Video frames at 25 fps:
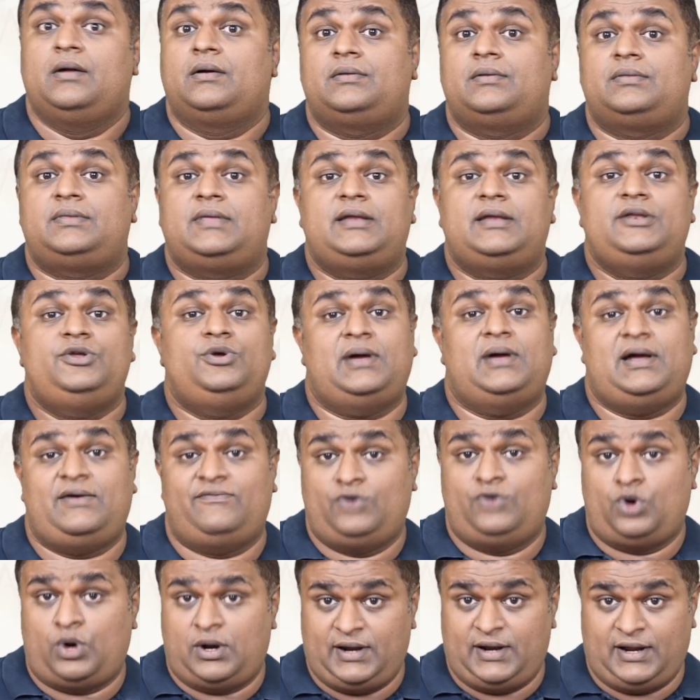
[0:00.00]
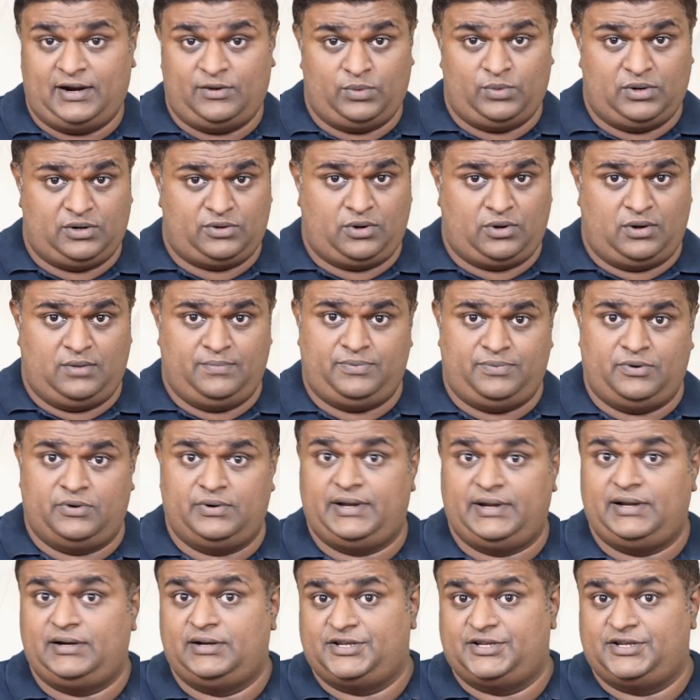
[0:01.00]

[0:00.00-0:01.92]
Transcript: Then you have non-annual compounding,